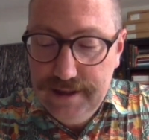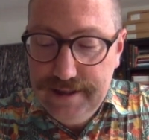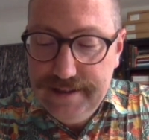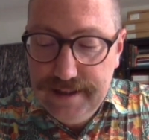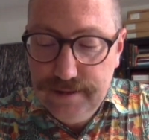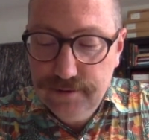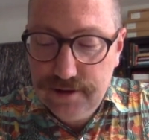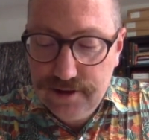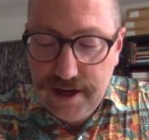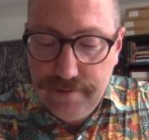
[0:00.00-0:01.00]
He deems
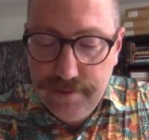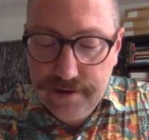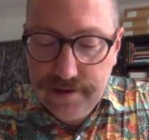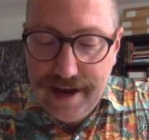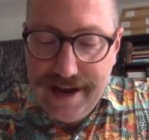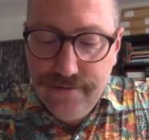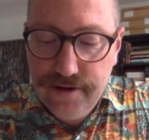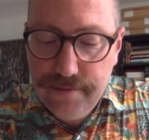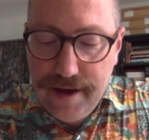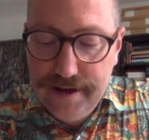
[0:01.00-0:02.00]
the statement,
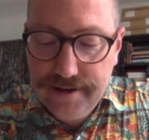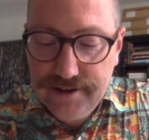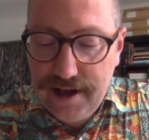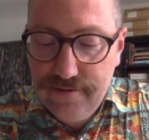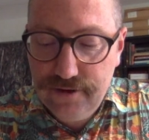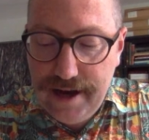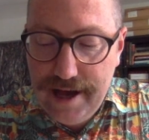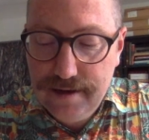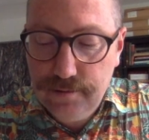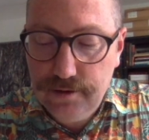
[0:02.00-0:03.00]
every man is every
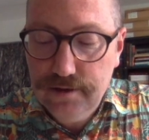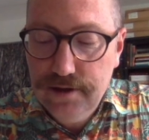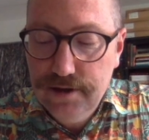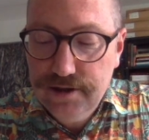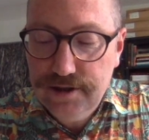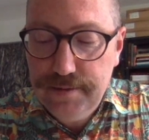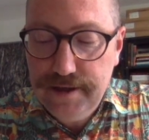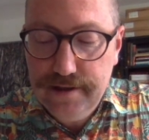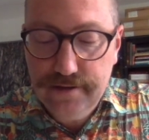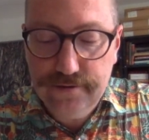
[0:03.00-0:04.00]
animal, to
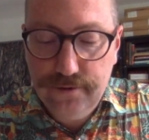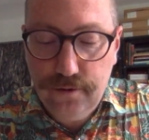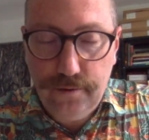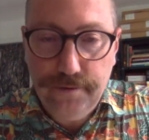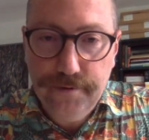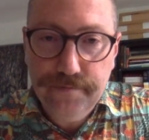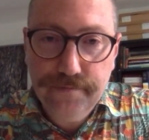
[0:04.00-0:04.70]
be ill-formed.